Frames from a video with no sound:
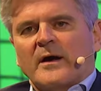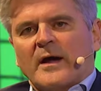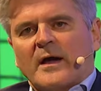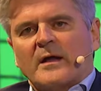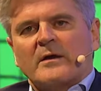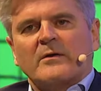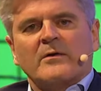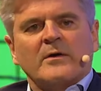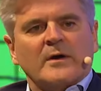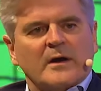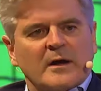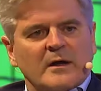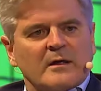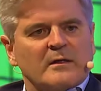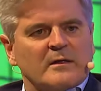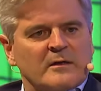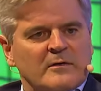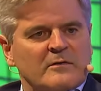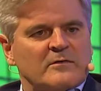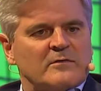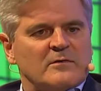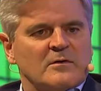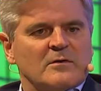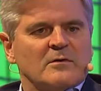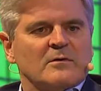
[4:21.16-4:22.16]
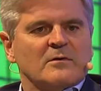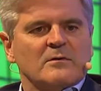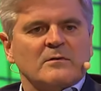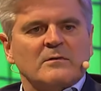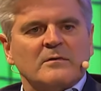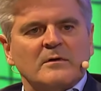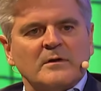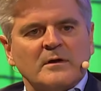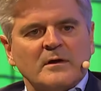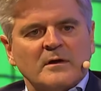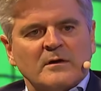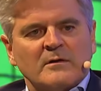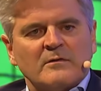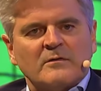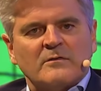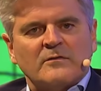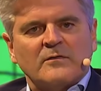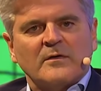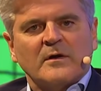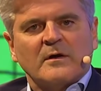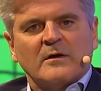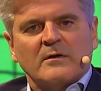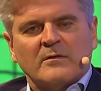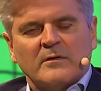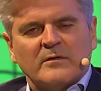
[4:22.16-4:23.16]
entering this new you know
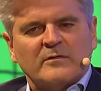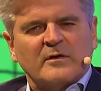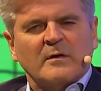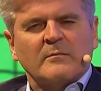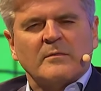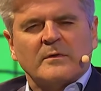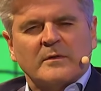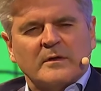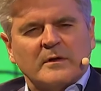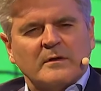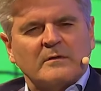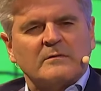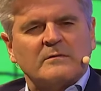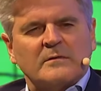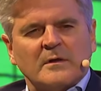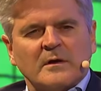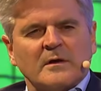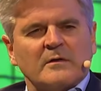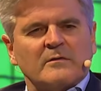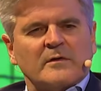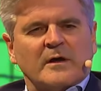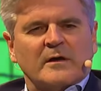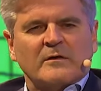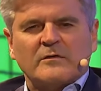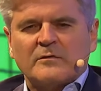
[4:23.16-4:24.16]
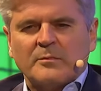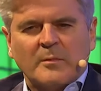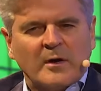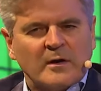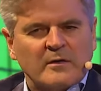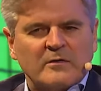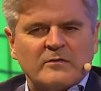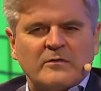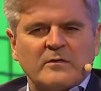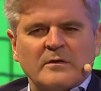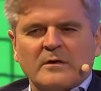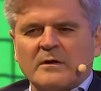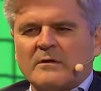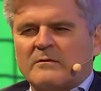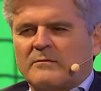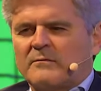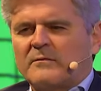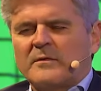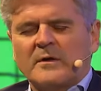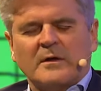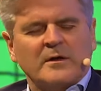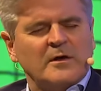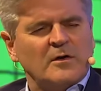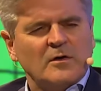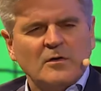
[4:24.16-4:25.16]
sphere with some of these things like smart cities,
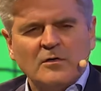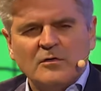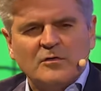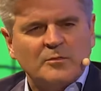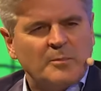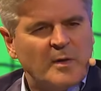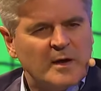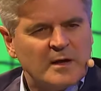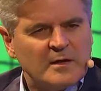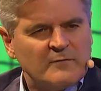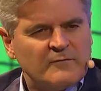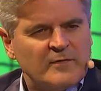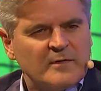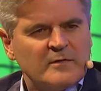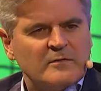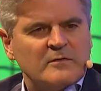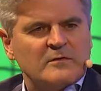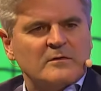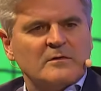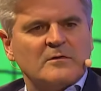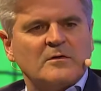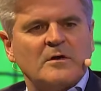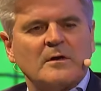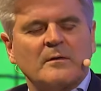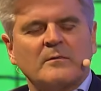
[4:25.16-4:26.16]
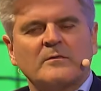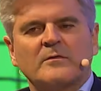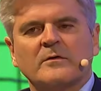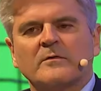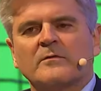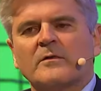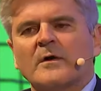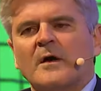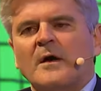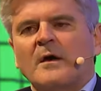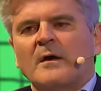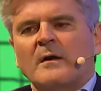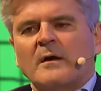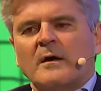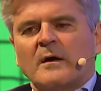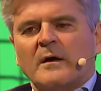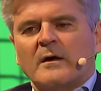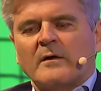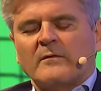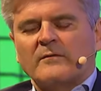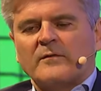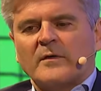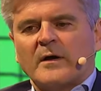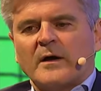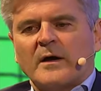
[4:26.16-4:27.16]
uh, huge benefits in terms of
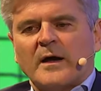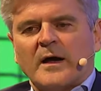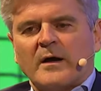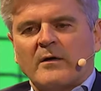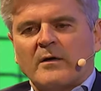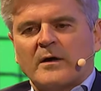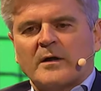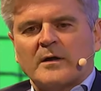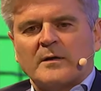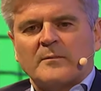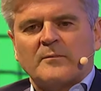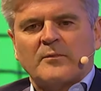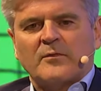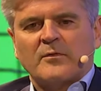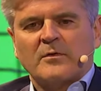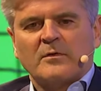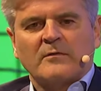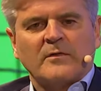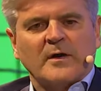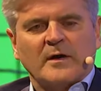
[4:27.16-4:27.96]
of uh, how it can improve